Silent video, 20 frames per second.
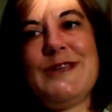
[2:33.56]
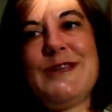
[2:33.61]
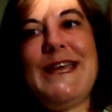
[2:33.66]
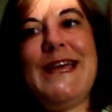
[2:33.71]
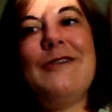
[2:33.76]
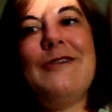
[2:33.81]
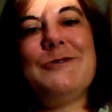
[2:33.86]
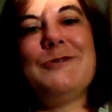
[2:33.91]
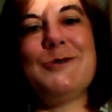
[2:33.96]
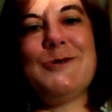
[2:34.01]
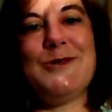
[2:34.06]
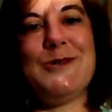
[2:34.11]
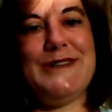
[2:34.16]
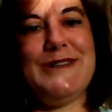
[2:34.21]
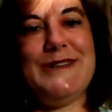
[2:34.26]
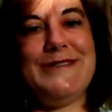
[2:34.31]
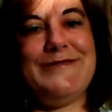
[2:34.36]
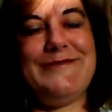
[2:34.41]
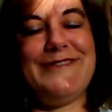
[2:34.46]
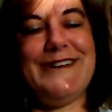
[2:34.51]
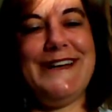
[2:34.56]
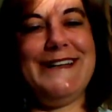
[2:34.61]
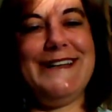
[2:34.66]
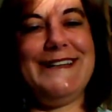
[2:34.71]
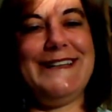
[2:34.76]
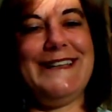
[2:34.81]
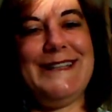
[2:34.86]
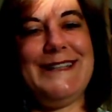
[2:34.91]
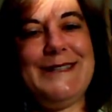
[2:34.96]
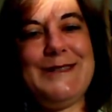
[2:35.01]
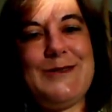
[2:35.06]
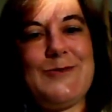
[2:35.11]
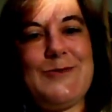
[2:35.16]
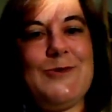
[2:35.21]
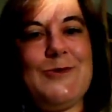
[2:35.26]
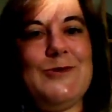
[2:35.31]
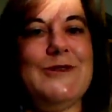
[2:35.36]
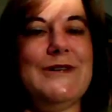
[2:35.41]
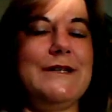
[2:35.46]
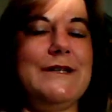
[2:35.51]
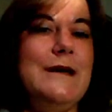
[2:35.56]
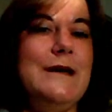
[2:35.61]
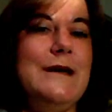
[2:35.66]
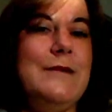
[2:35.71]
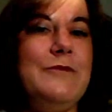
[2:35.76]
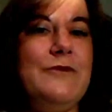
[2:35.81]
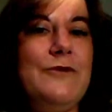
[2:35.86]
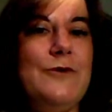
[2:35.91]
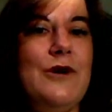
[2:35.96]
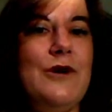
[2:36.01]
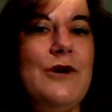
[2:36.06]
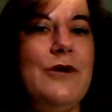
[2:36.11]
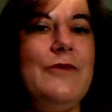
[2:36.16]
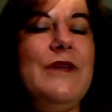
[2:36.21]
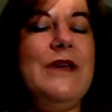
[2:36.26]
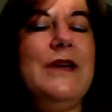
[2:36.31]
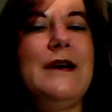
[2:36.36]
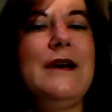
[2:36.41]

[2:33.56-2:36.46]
a counter to it, right? That's the rule except for,